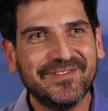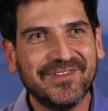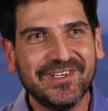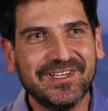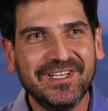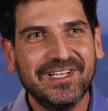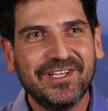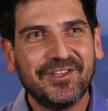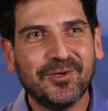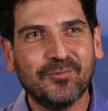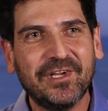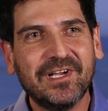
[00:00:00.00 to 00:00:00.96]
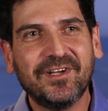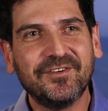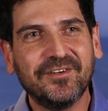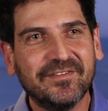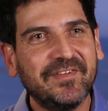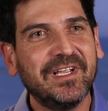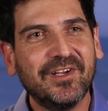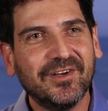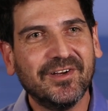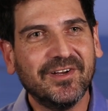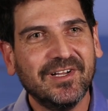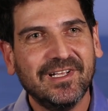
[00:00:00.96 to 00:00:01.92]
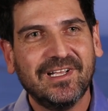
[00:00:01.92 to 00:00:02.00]
of the, the ring on your
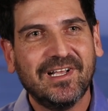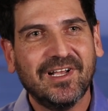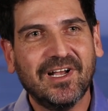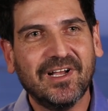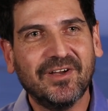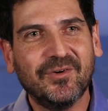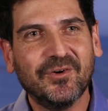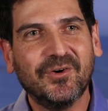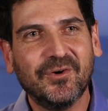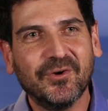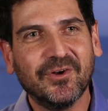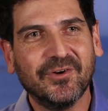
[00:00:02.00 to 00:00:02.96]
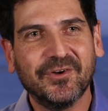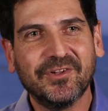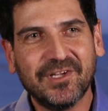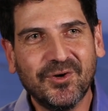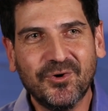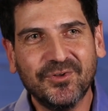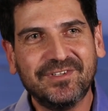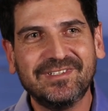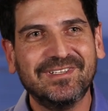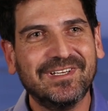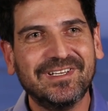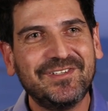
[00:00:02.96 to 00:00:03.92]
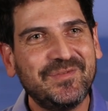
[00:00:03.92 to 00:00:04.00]
finger uh, or, or, or the gold
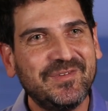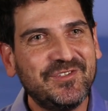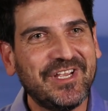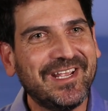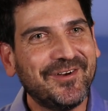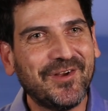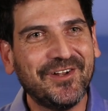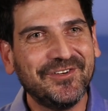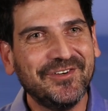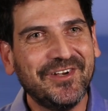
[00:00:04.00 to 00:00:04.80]
uh, chain around your